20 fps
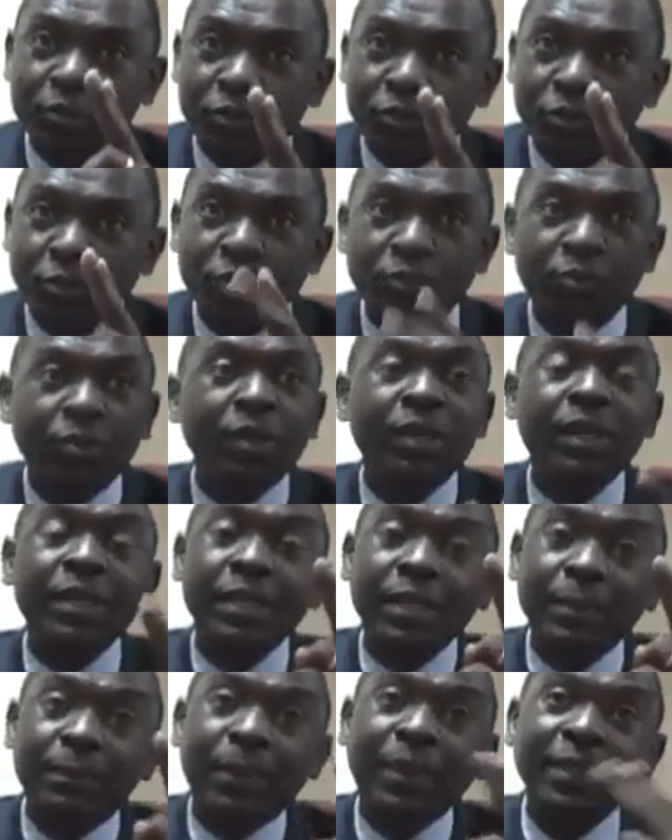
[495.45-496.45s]
2,
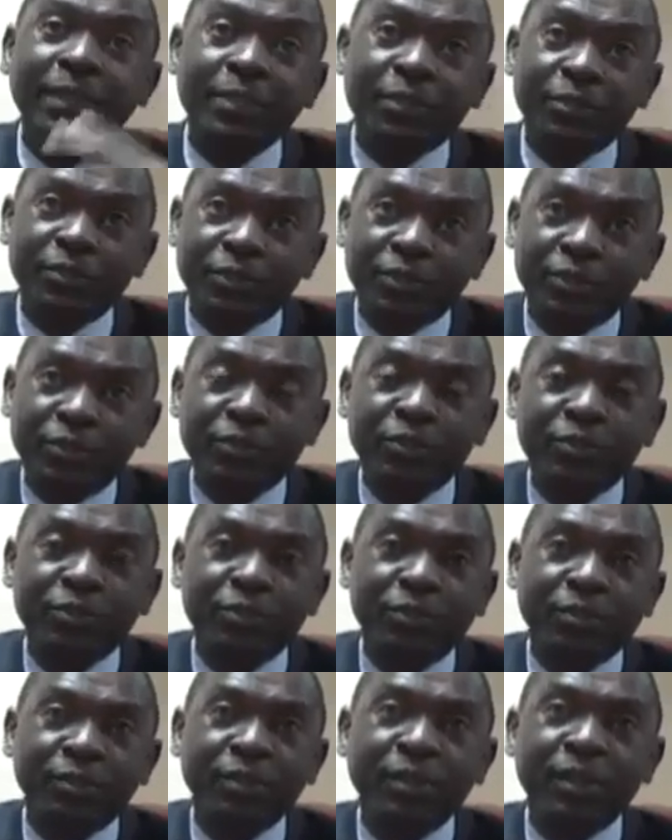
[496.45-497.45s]
the party
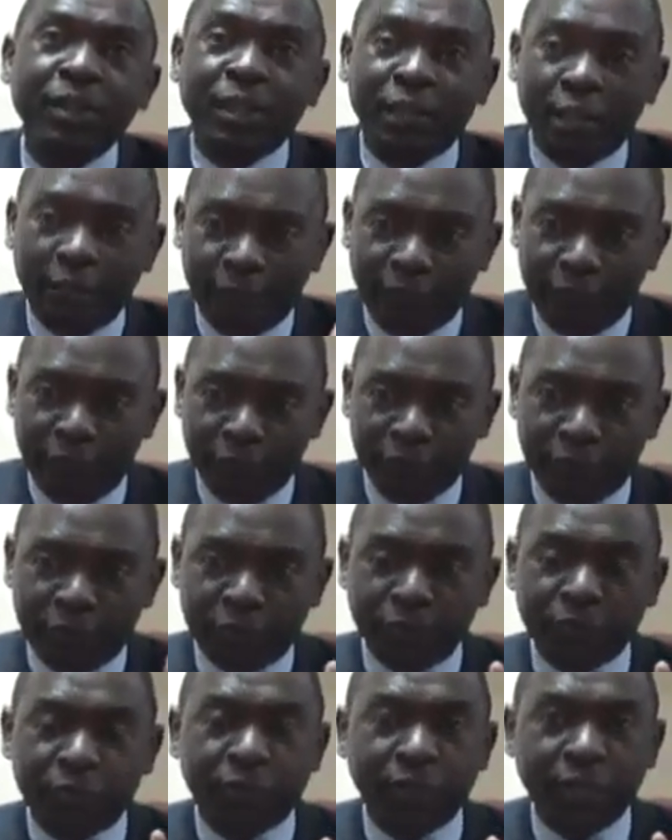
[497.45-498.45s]
Constitution. If those
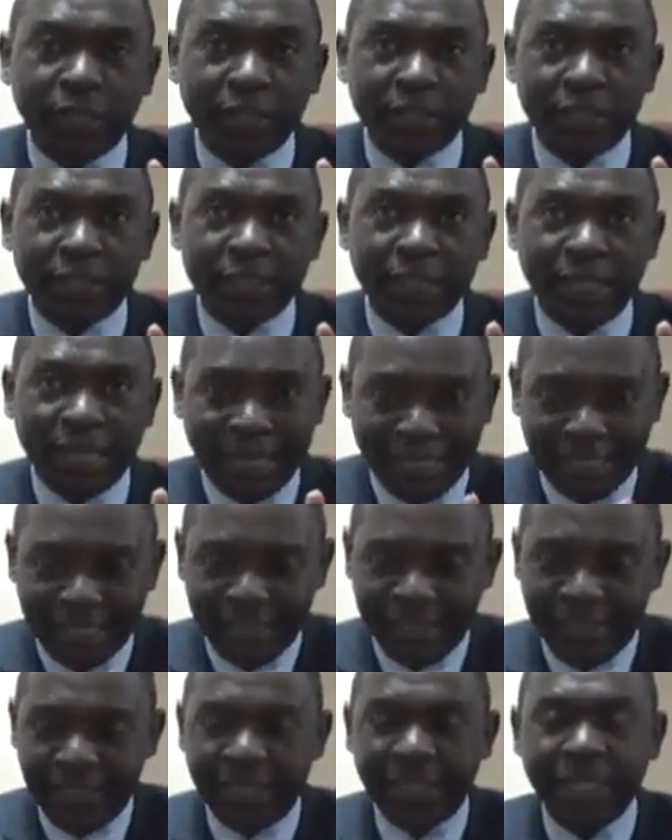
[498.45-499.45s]
two things
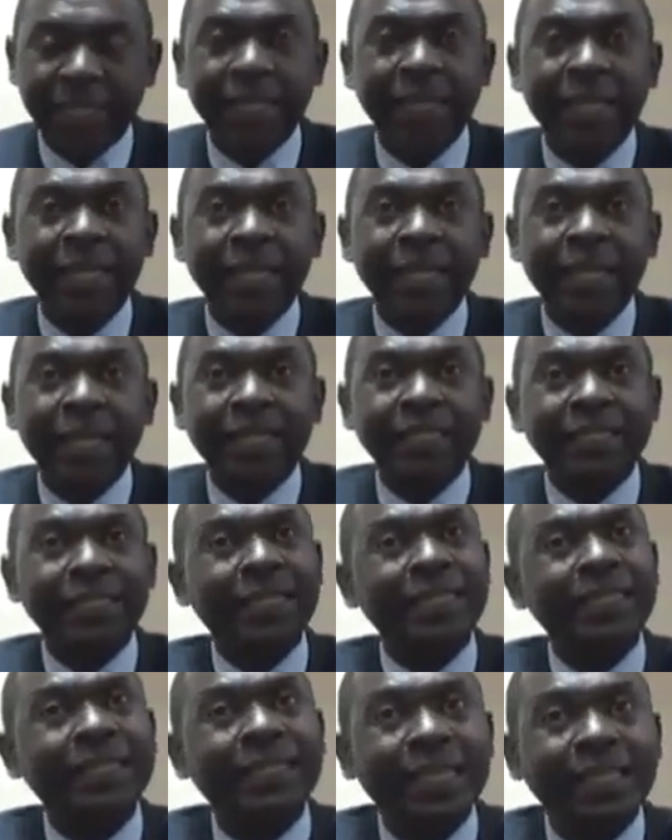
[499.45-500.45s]
agree and
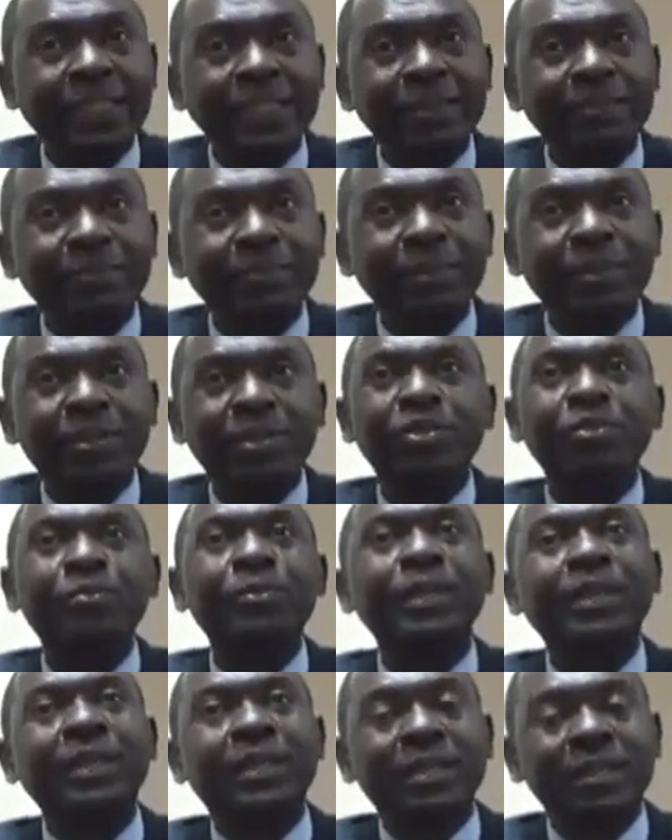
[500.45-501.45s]
they're in tandem,
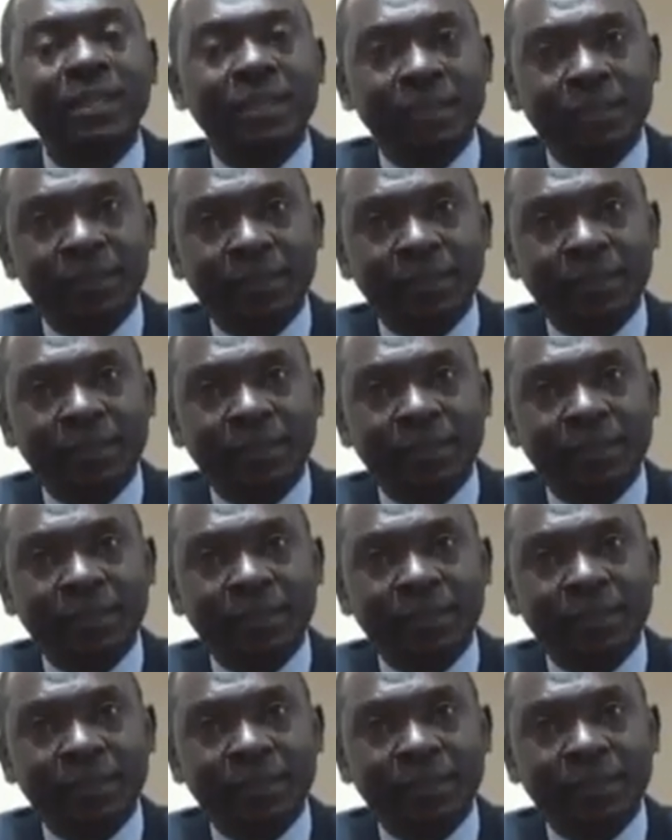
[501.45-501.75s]
so be it.